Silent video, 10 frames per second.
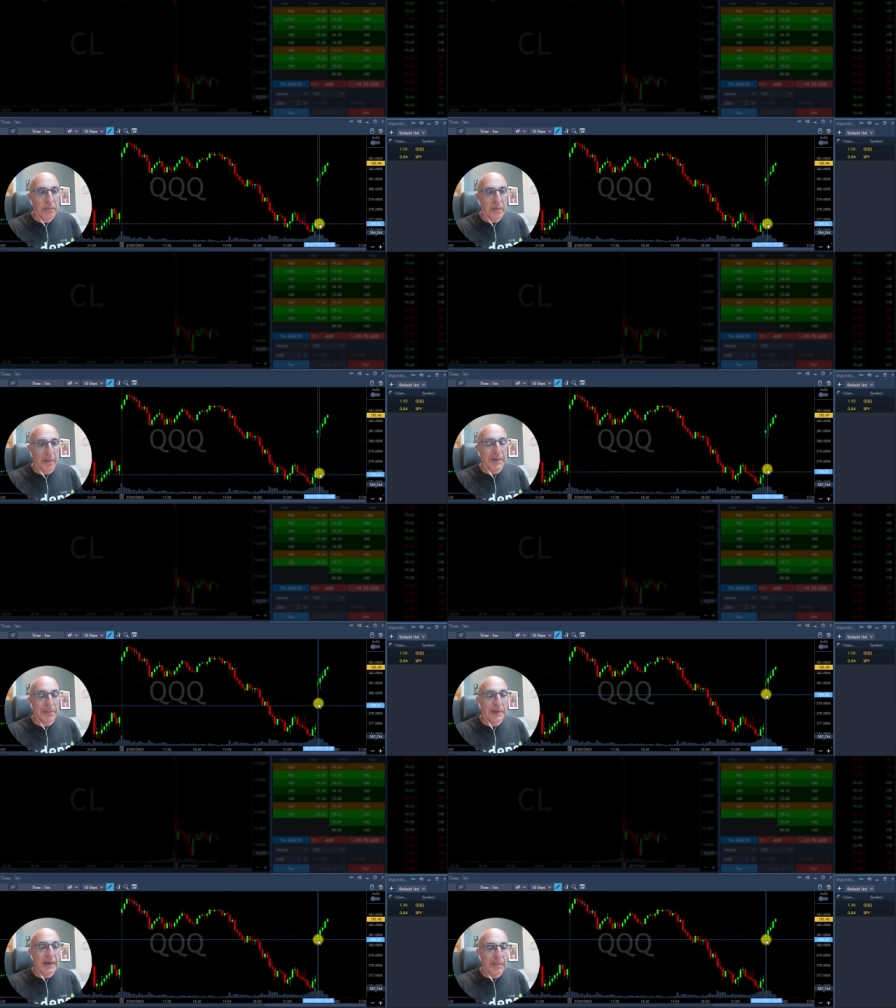I mean, a
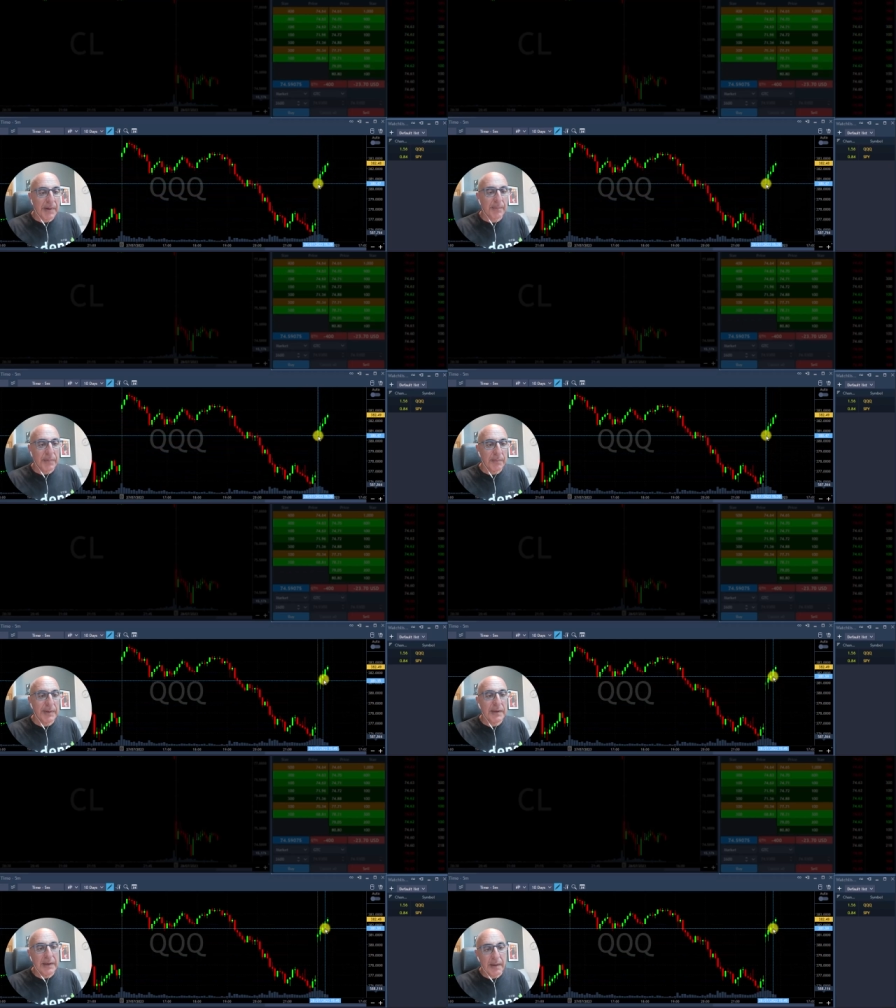big gap up, a
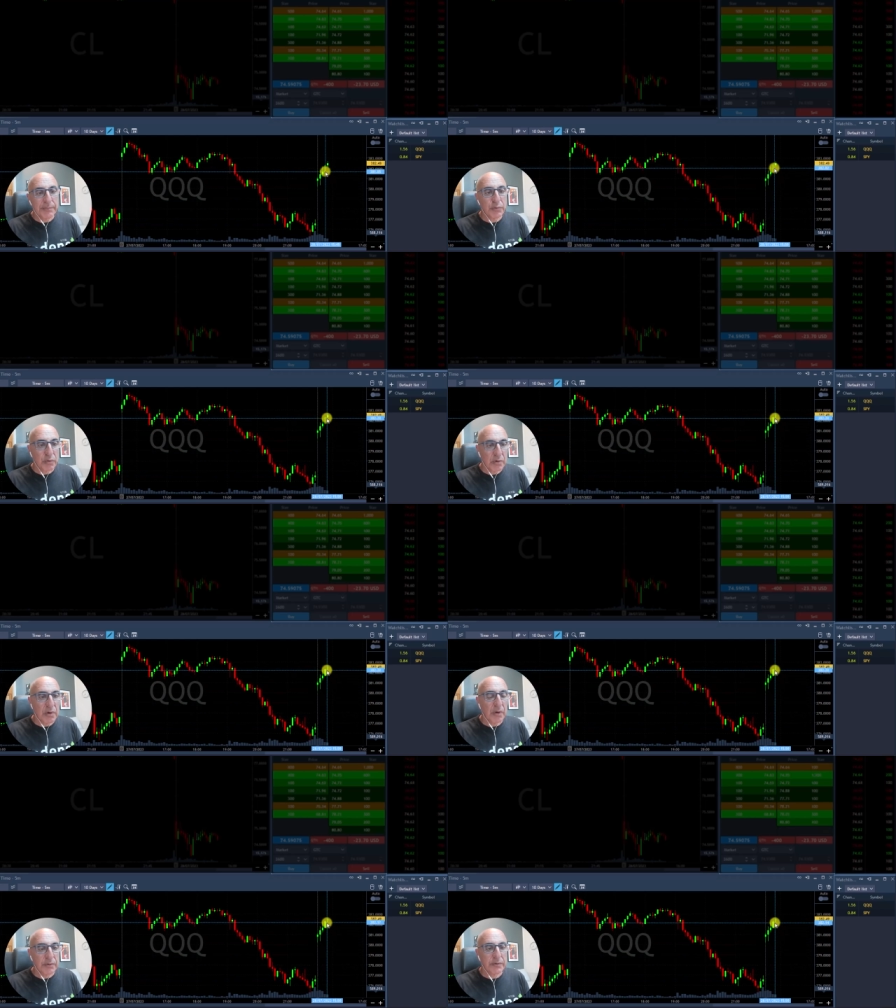big gap to
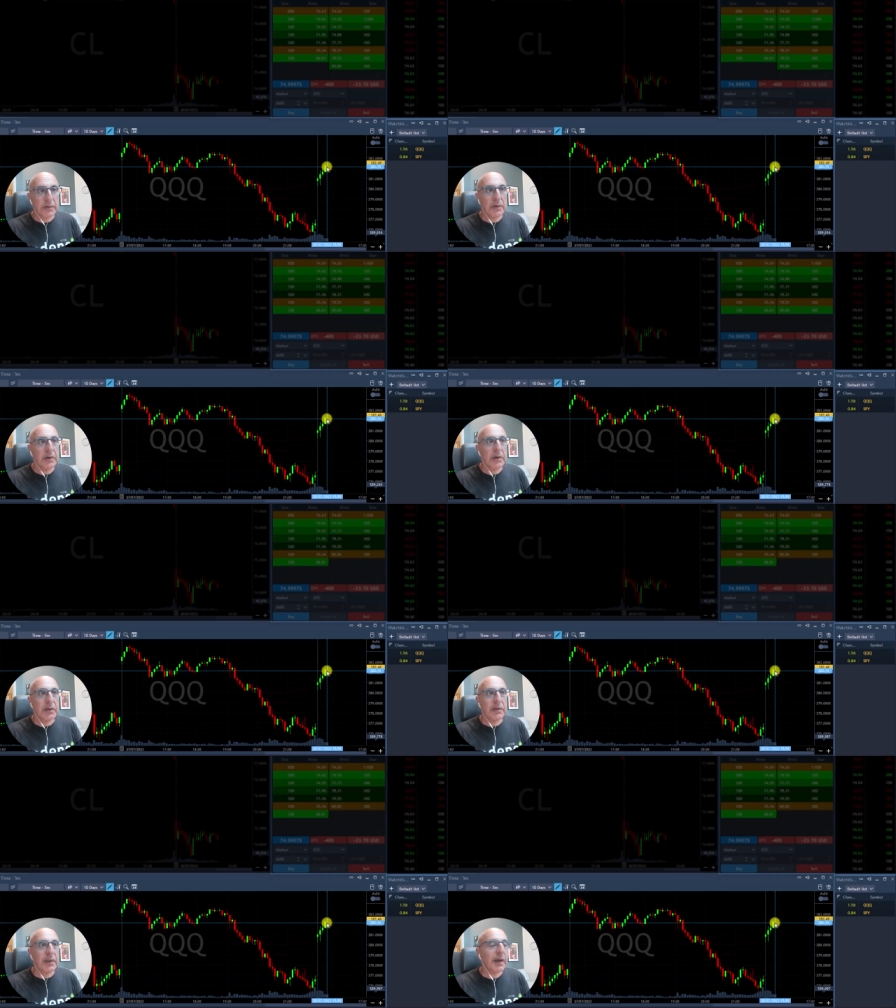close in
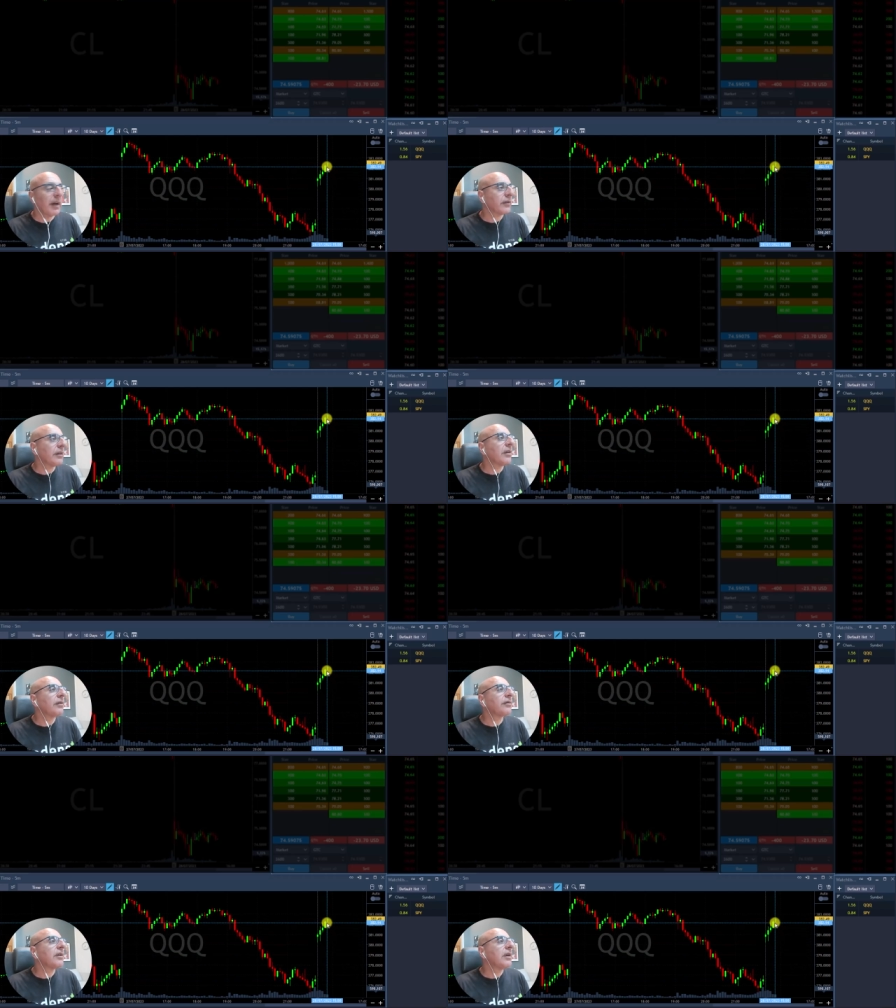the direction
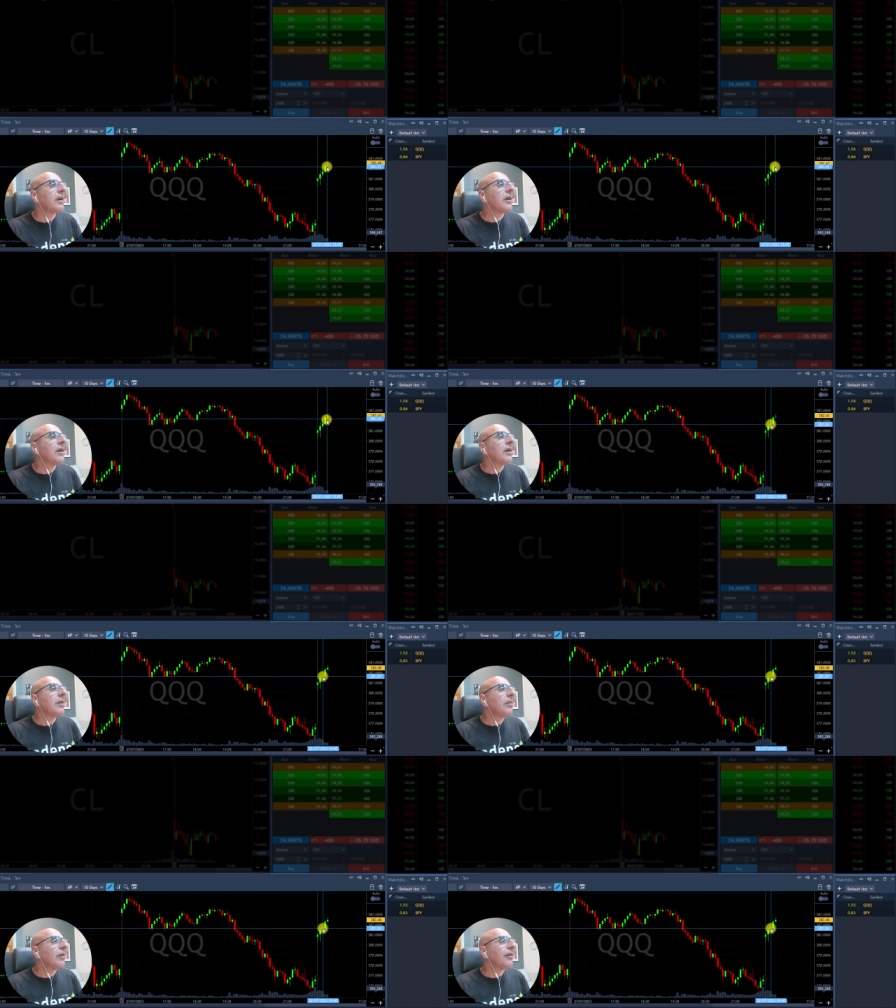of
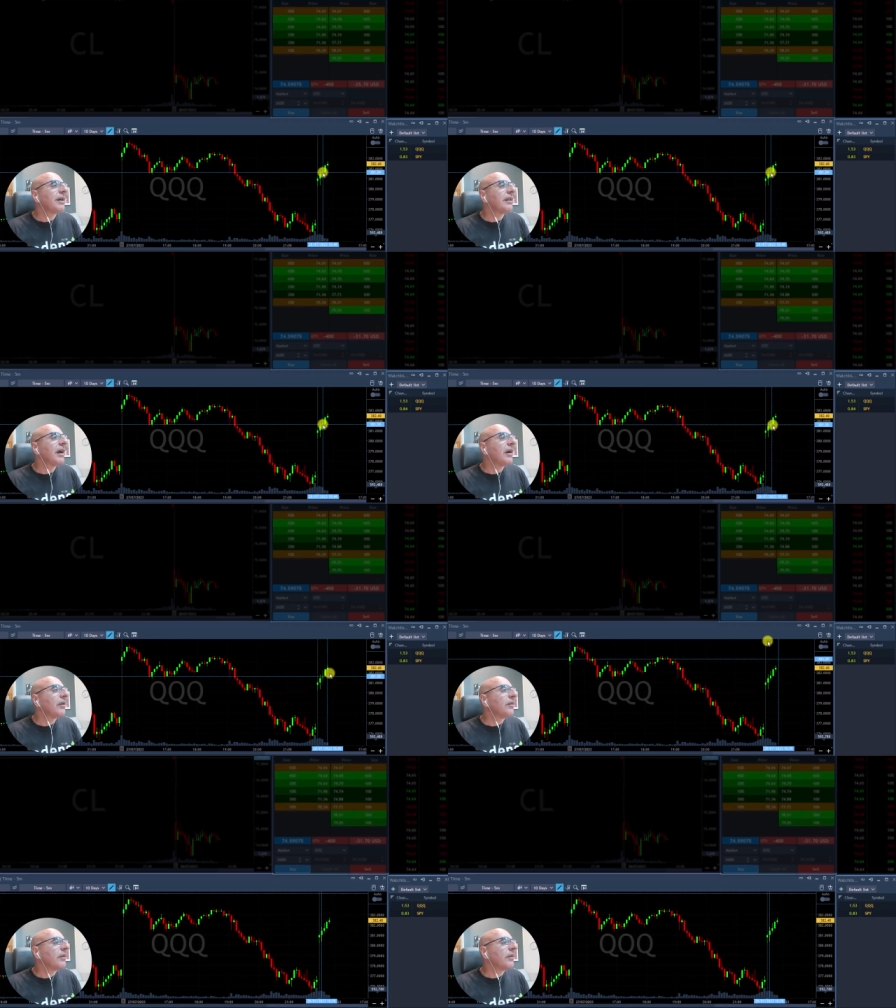moving down.